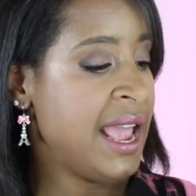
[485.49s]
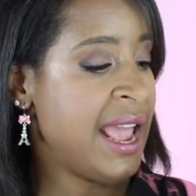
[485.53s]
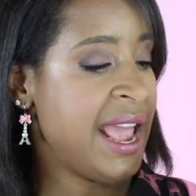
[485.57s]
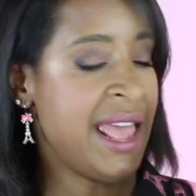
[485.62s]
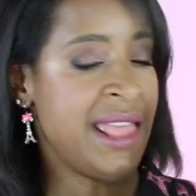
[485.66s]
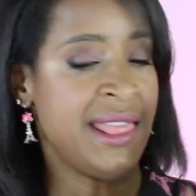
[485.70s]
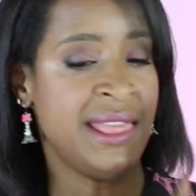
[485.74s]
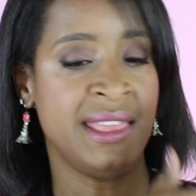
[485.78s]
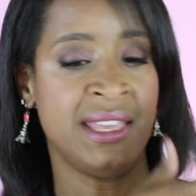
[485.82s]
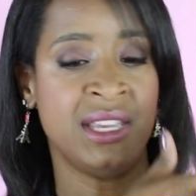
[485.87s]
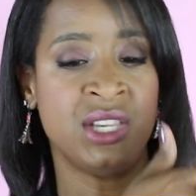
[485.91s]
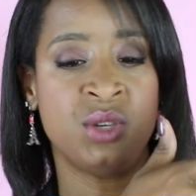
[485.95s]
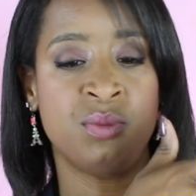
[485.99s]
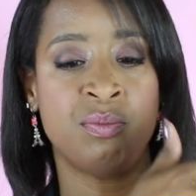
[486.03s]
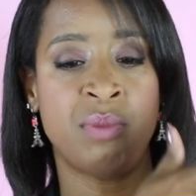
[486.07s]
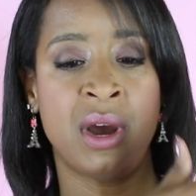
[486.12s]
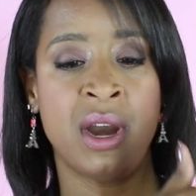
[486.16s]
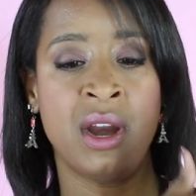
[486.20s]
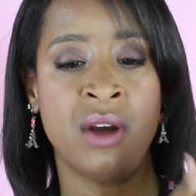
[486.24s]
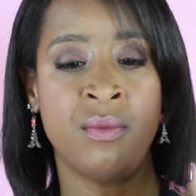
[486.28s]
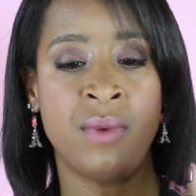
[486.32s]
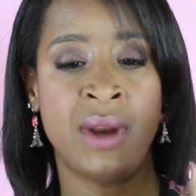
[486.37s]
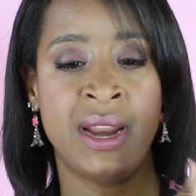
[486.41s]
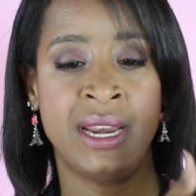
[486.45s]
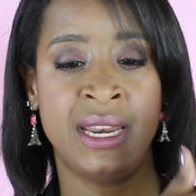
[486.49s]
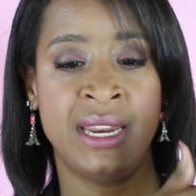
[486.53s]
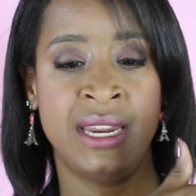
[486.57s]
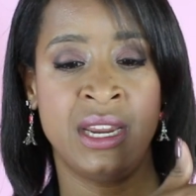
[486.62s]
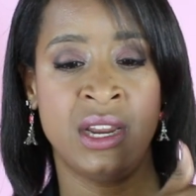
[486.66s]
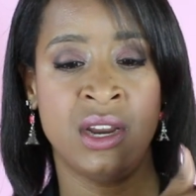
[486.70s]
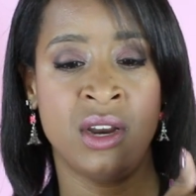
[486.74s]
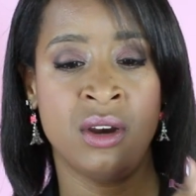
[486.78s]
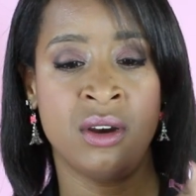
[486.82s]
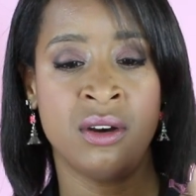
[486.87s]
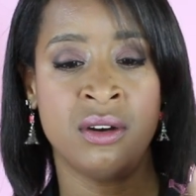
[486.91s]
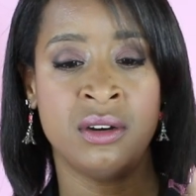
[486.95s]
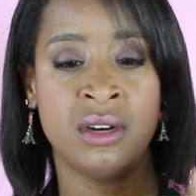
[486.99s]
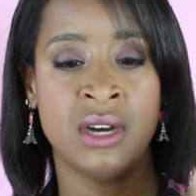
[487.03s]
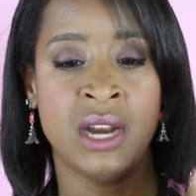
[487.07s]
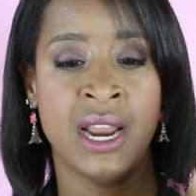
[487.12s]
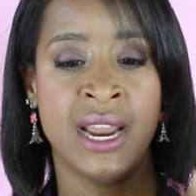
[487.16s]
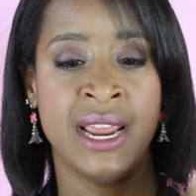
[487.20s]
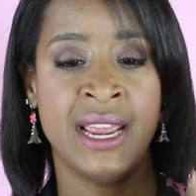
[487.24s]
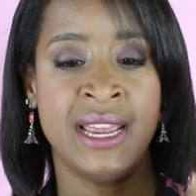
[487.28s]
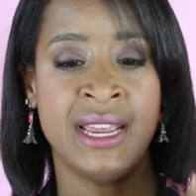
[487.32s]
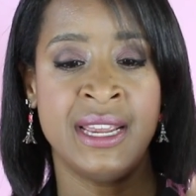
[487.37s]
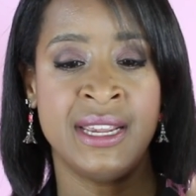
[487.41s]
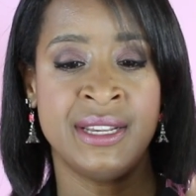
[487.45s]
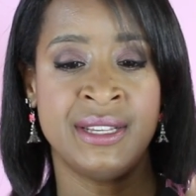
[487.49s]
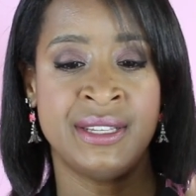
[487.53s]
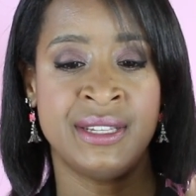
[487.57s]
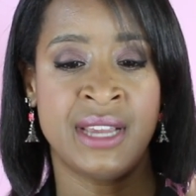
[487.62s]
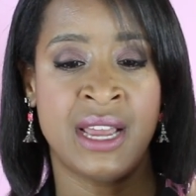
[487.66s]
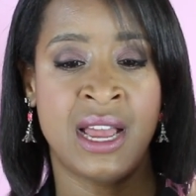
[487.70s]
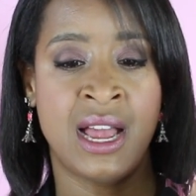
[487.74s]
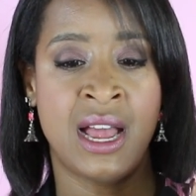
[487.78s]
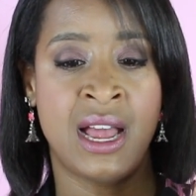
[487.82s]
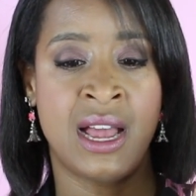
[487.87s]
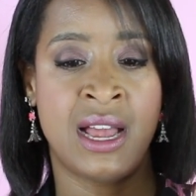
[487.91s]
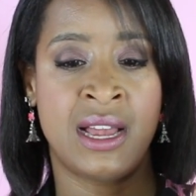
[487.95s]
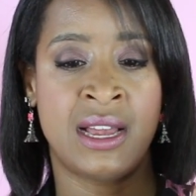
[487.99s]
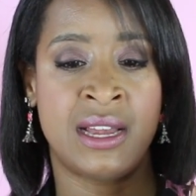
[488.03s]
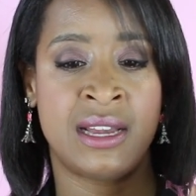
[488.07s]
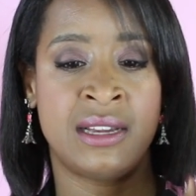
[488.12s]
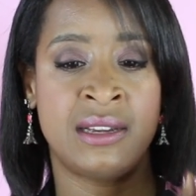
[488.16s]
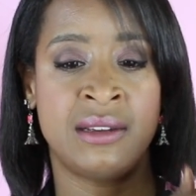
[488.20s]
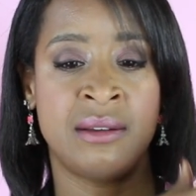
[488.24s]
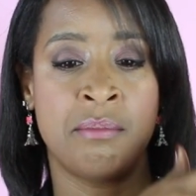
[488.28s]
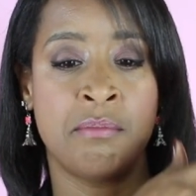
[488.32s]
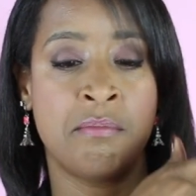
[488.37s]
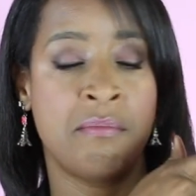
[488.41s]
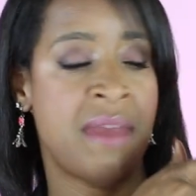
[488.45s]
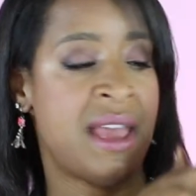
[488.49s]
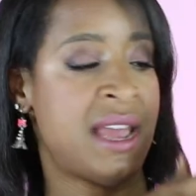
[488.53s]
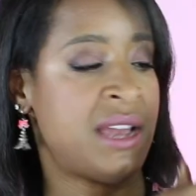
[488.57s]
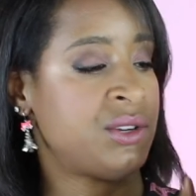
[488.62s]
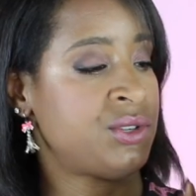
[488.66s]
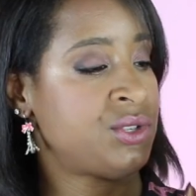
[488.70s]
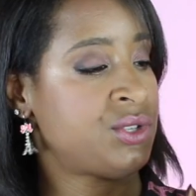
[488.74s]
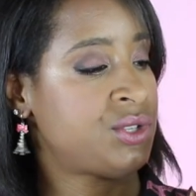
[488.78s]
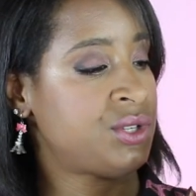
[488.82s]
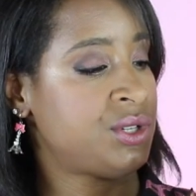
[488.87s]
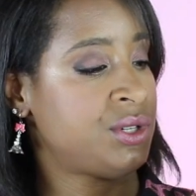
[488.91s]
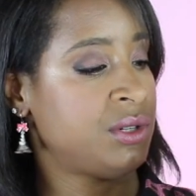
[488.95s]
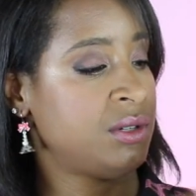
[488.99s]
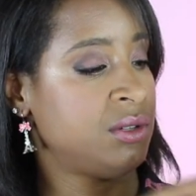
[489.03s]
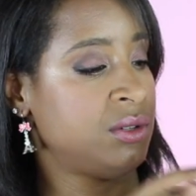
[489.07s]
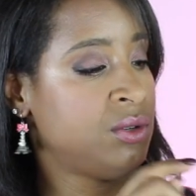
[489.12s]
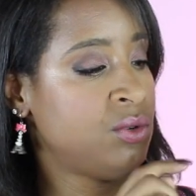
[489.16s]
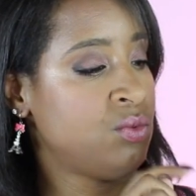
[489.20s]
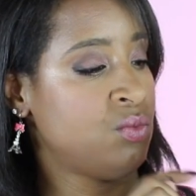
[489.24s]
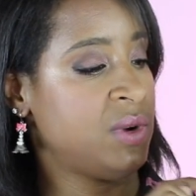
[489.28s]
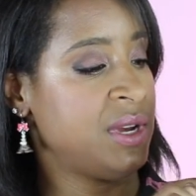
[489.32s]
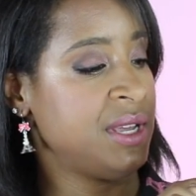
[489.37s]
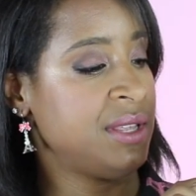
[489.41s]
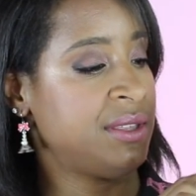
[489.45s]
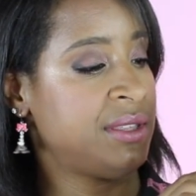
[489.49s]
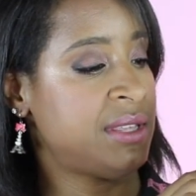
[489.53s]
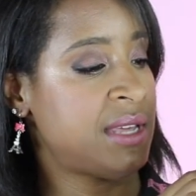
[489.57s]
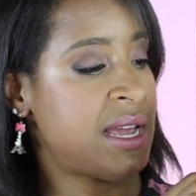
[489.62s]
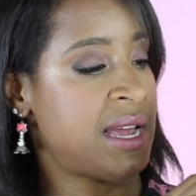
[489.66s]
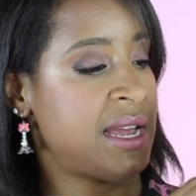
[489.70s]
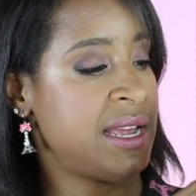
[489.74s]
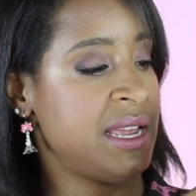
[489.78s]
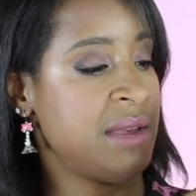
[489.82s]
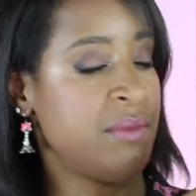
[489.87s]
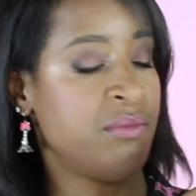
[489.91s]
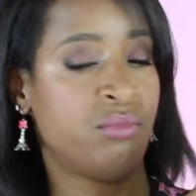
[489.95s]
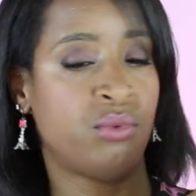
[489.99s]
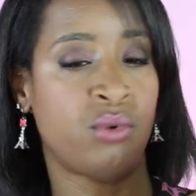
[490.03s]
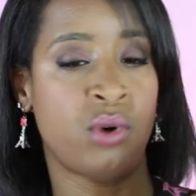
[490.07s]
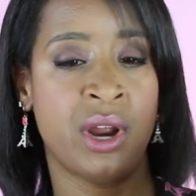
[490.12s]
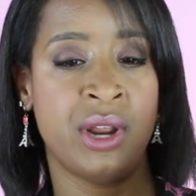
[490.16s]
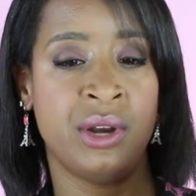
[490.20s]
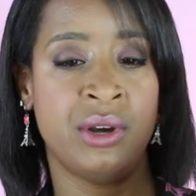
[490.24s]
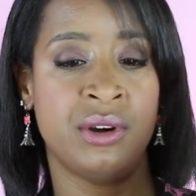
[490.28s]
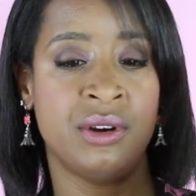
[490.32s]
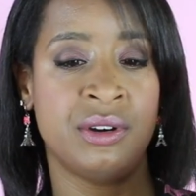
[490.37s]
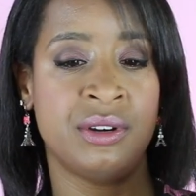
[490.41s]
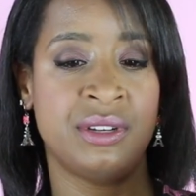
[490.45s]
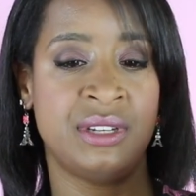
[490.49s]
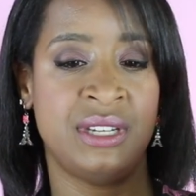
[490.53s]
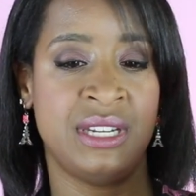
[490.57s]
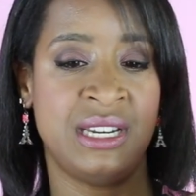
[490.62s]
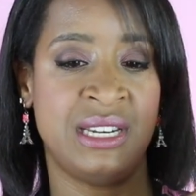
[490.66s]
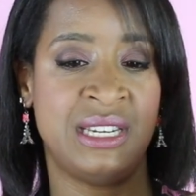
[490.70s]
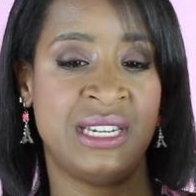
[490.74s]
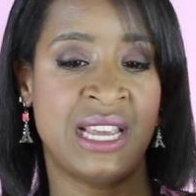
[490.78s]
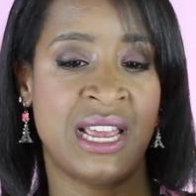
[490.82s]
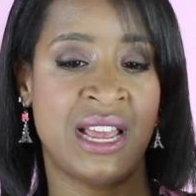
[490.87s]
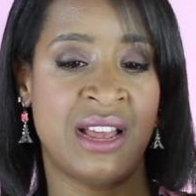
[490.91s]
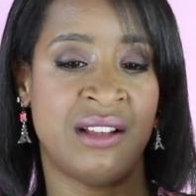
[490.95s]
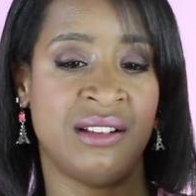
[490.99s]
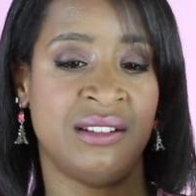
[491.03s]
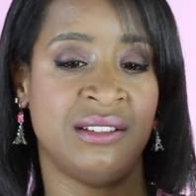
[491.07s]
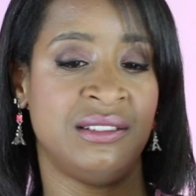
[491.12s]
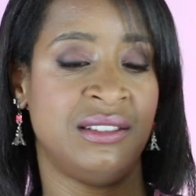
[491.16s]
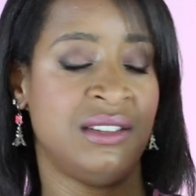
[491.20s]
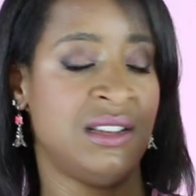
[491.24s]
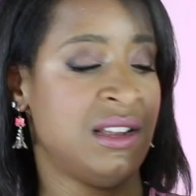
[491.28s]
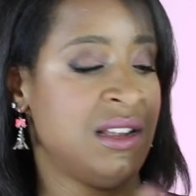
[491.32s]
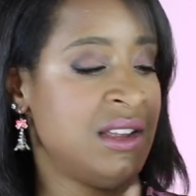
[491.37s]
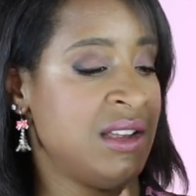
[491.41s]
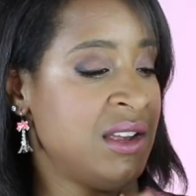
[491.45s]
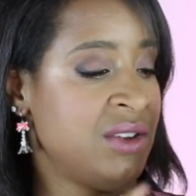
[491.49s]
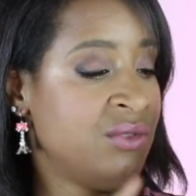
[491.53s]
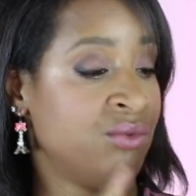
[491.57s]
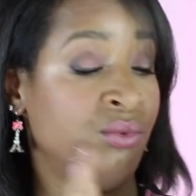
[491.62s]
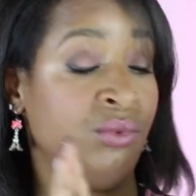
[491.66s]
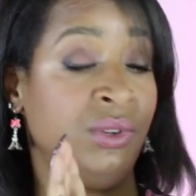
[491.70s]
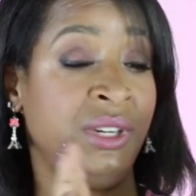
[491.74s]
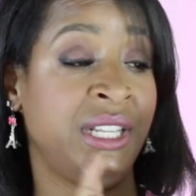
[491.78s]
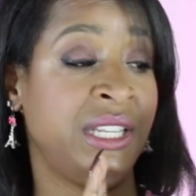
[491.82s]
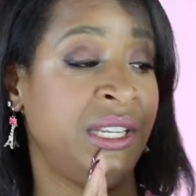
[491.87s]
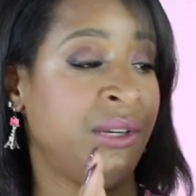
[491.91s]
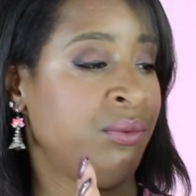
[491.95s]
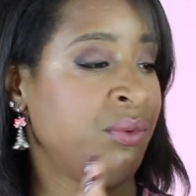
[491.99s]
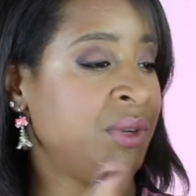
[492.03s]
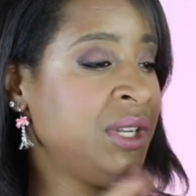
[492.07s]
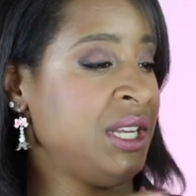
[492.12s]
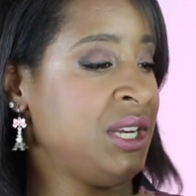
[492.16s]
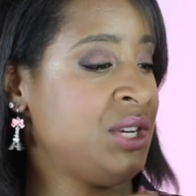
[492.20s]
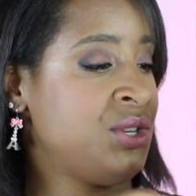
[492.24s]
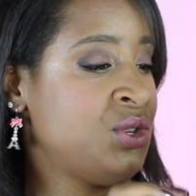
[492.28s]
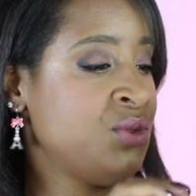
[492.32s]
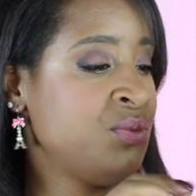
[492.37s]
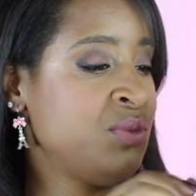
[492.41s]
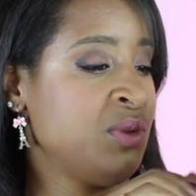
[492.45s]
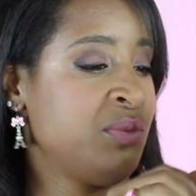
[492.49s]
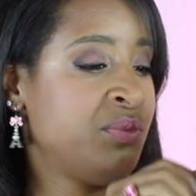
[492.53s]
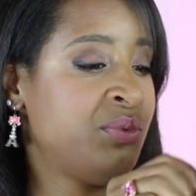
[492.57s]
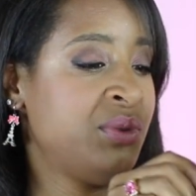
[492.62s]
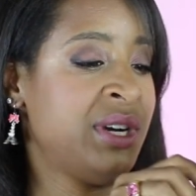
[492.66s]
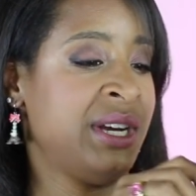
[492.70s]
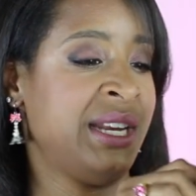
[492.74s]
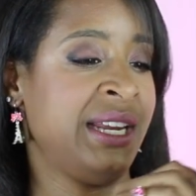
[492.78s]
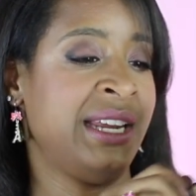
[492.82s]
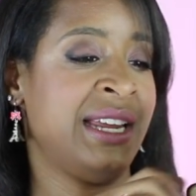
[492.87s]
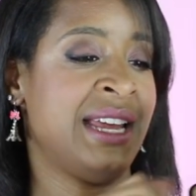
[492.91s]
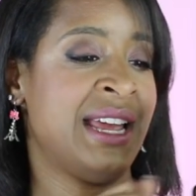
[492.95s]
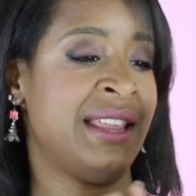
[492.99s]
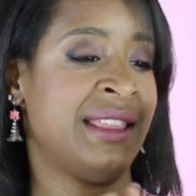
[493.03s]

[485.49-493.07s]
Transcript: And this part right here is a mesh with uh, embroidered detail. Really, really super pretty.